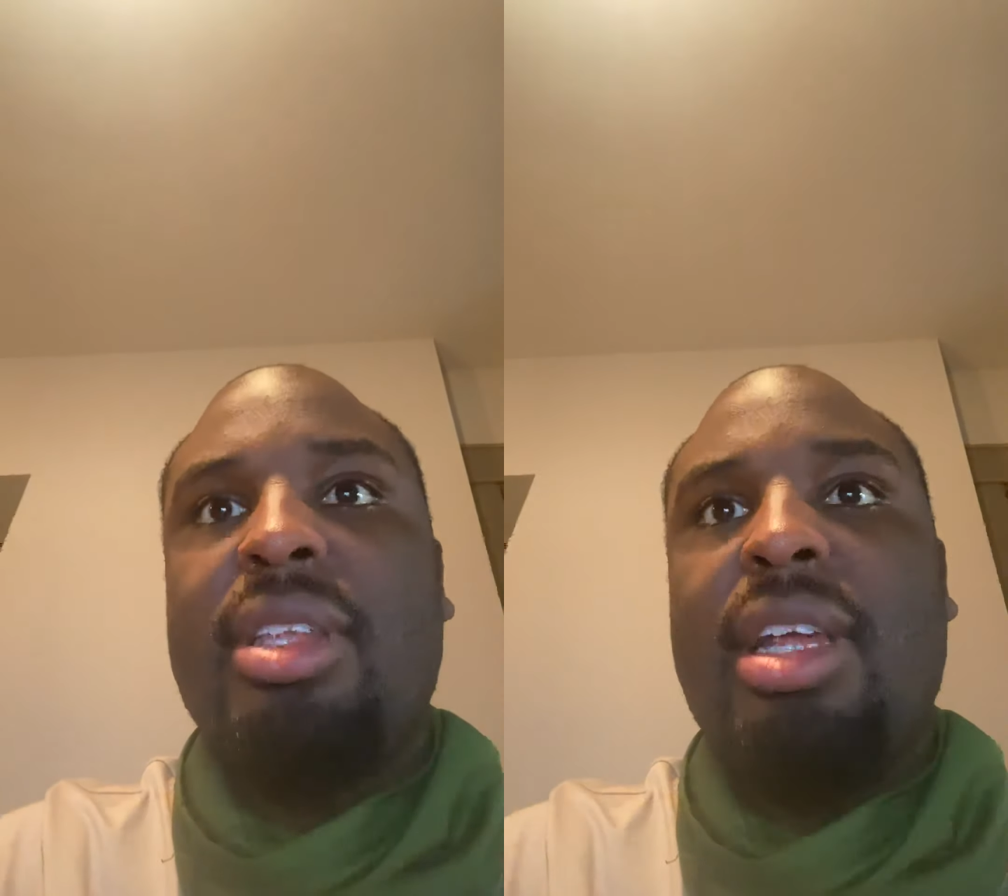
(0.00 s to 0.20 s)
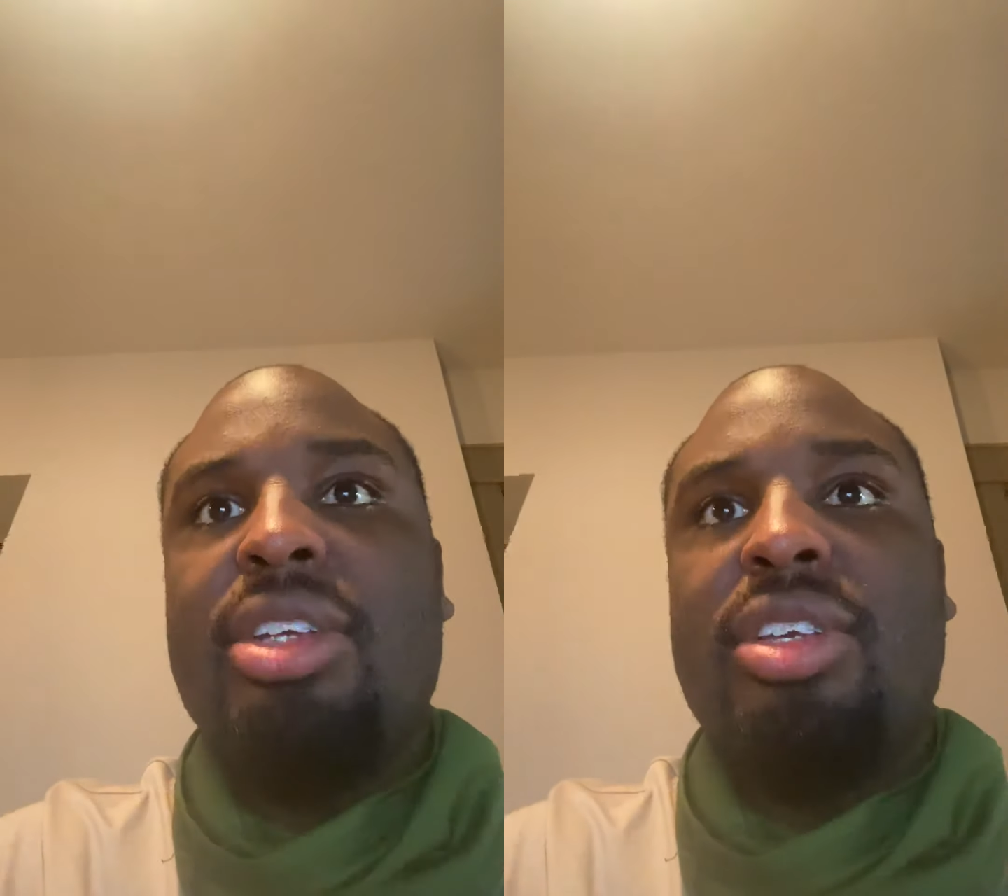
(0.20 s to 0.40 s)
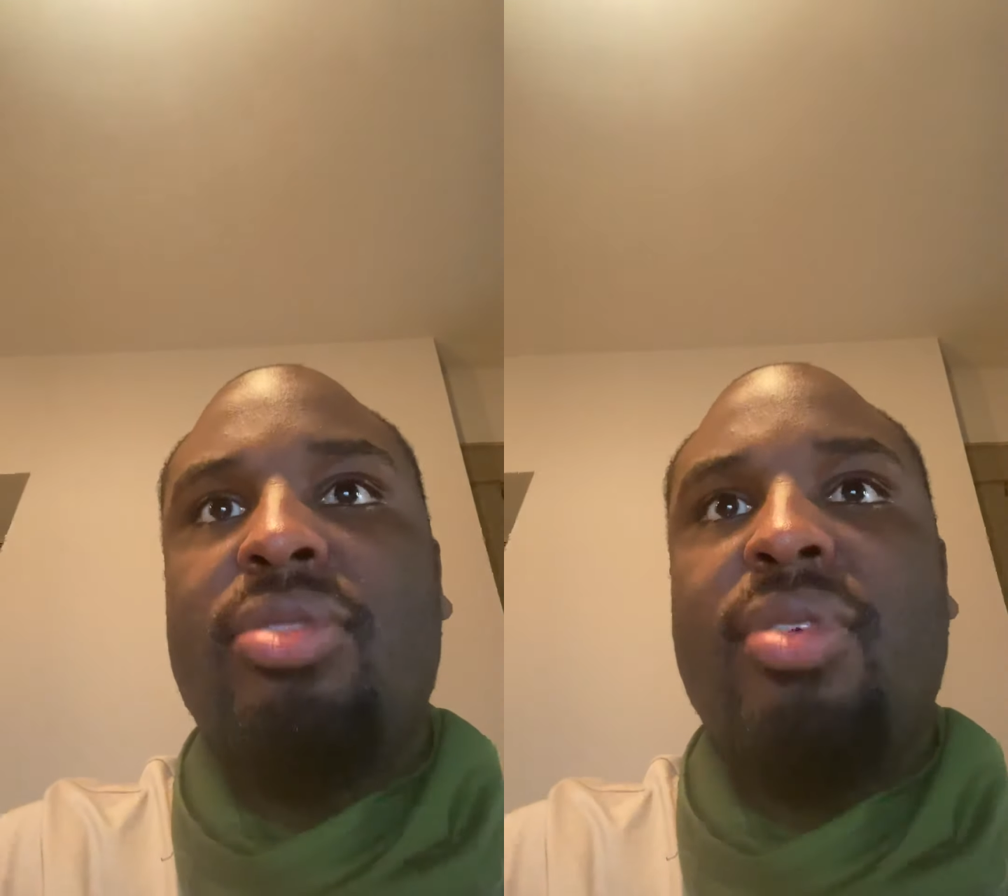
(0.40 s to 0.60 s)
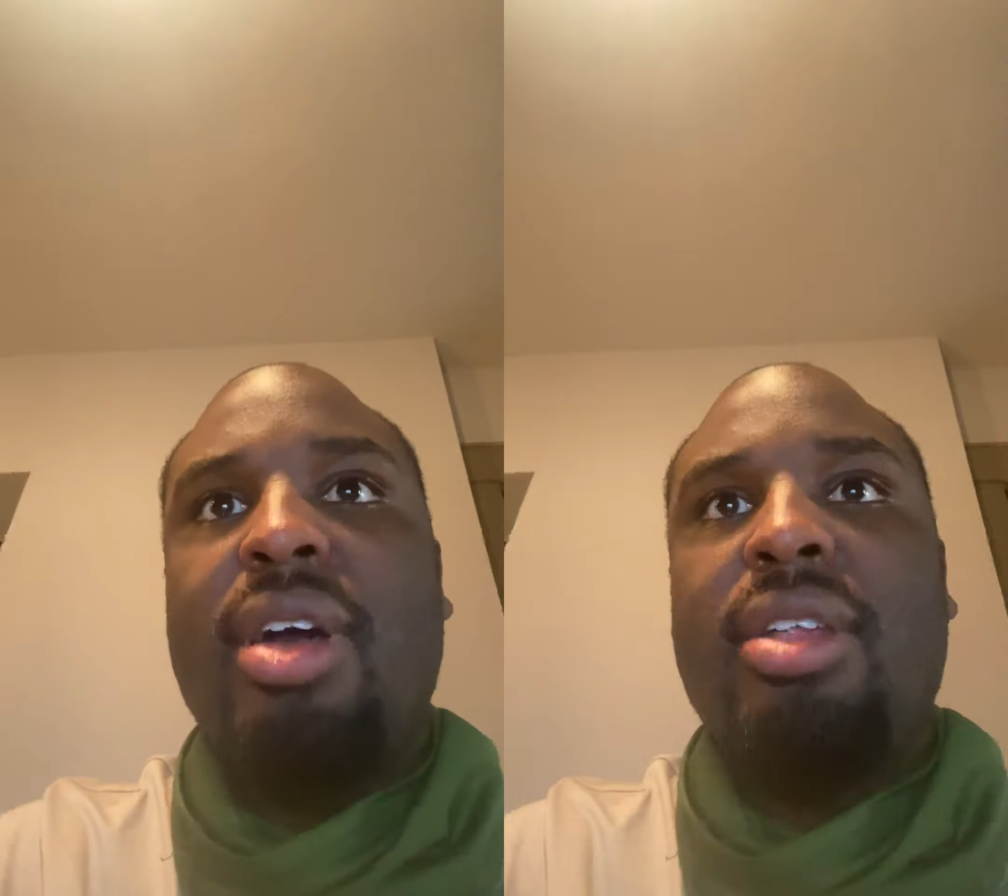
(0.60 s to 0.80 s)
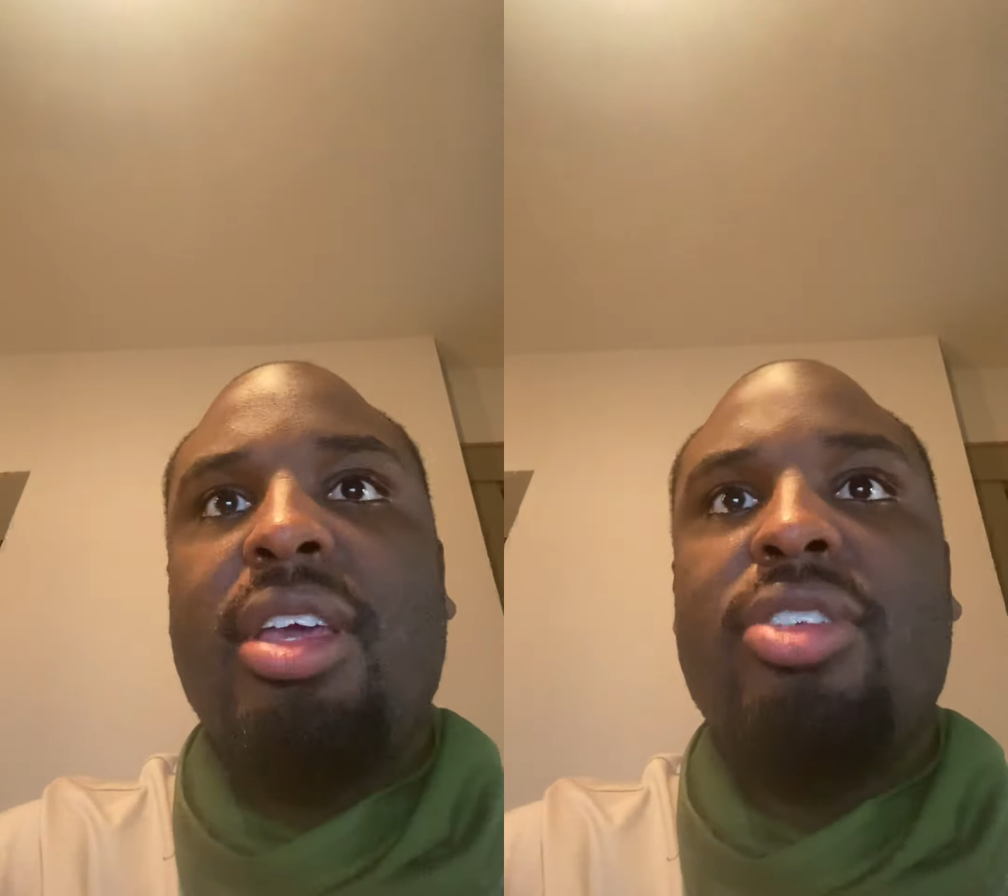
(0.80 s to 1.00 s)
I just
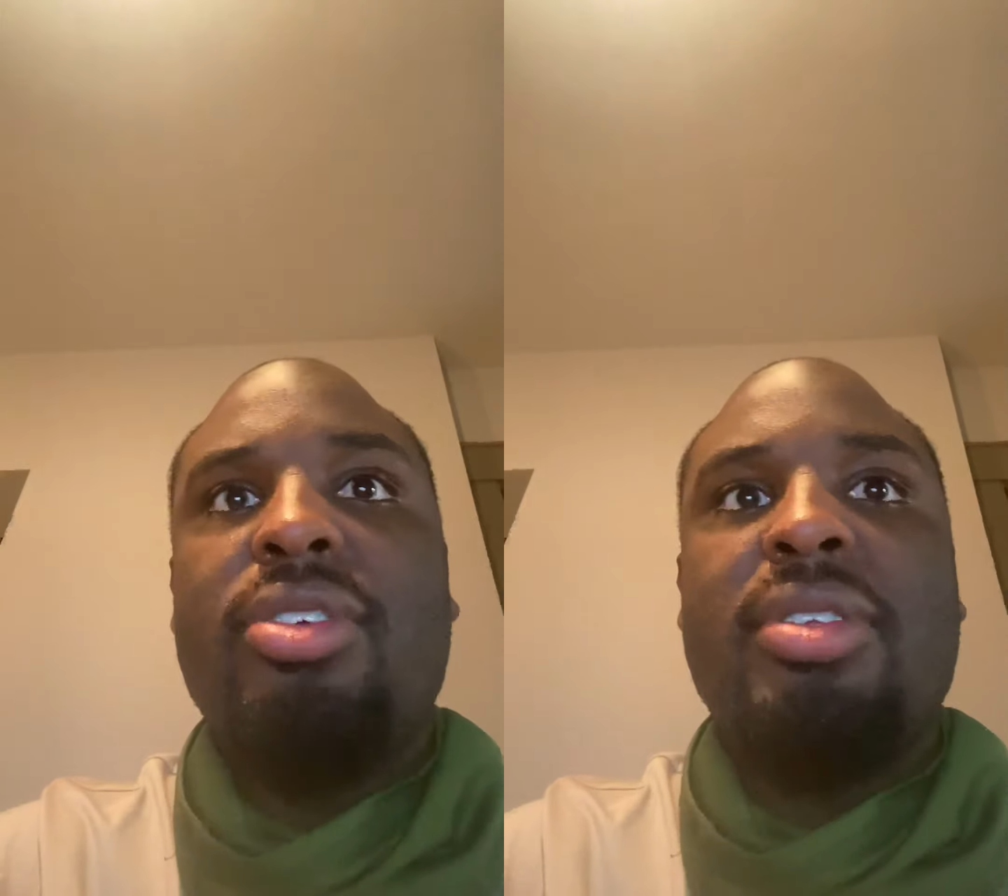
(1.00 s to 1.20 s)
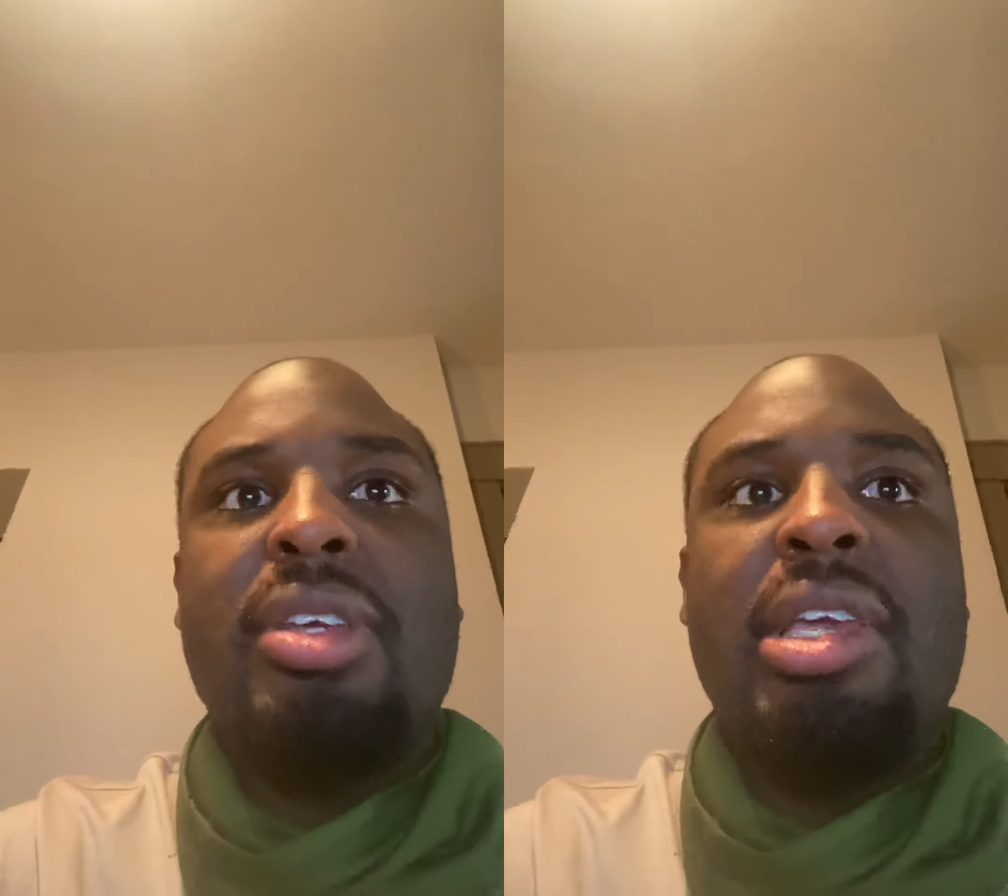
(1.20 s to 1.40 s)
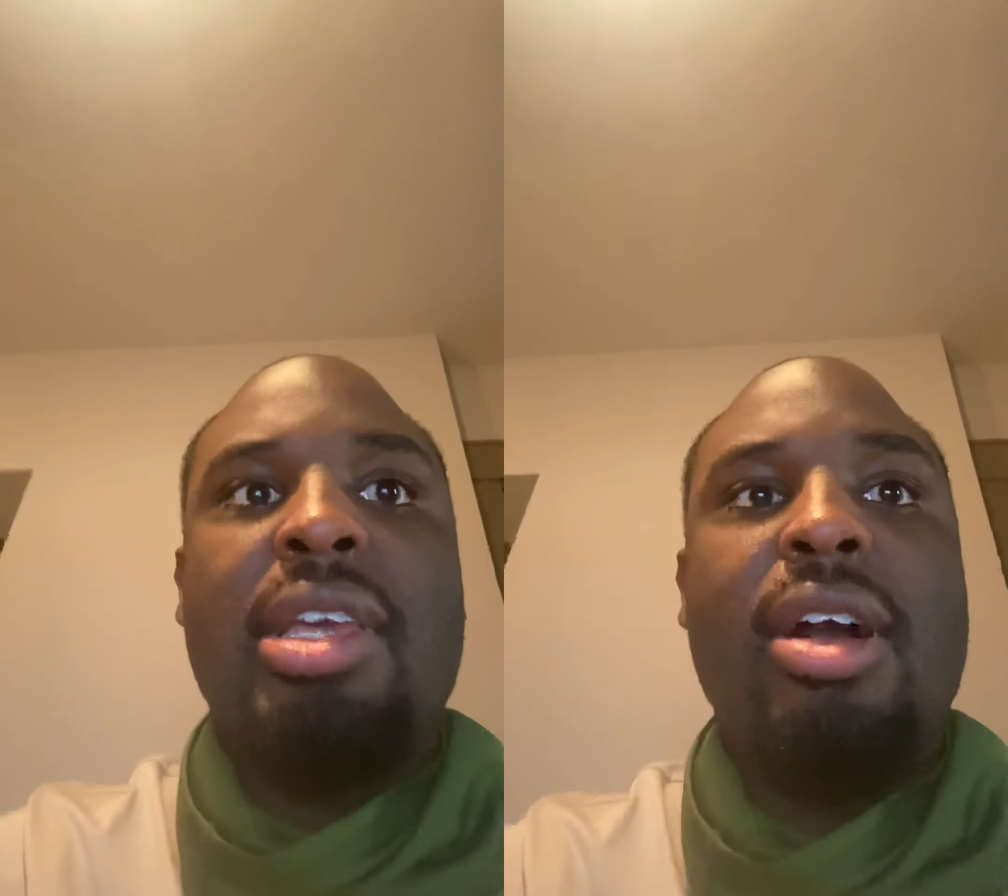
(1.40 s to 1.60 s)
found interesting.